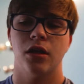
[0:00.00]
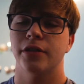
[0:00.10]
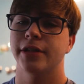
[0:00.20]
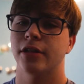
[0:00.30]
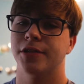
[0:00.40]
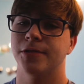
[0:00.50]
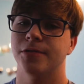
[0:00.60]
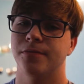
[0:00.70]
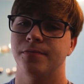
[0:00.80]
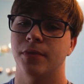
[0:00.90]
See y'all
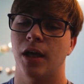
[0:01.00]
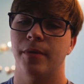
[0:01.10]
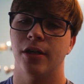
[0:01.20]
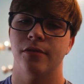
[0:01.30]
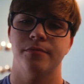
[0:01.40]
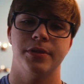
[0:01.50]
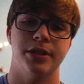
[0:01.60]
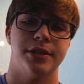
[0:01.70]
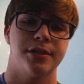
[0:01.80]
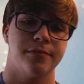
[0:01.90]
soon. I'm out.
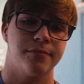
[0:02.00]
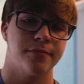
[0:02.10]
Peace.